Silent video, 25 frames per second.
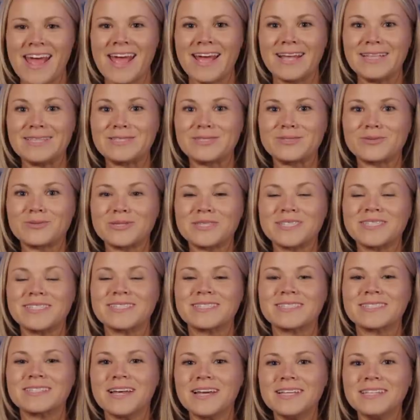and
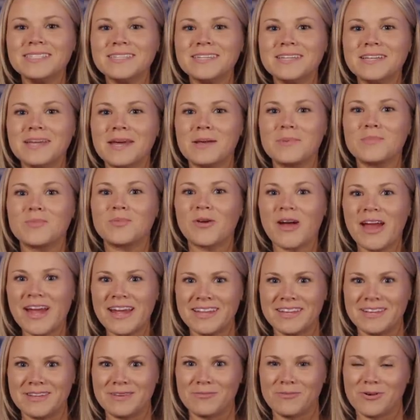sources London and
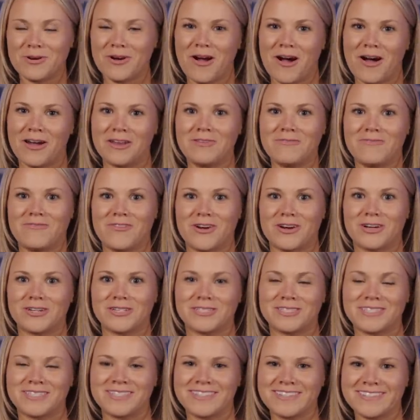Braden were on it
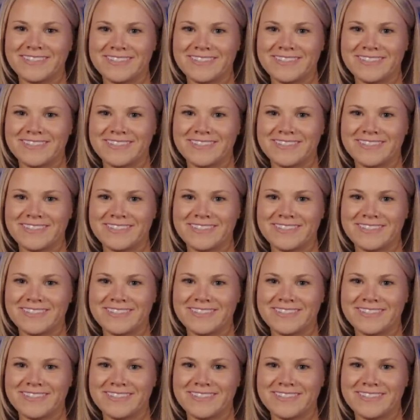first.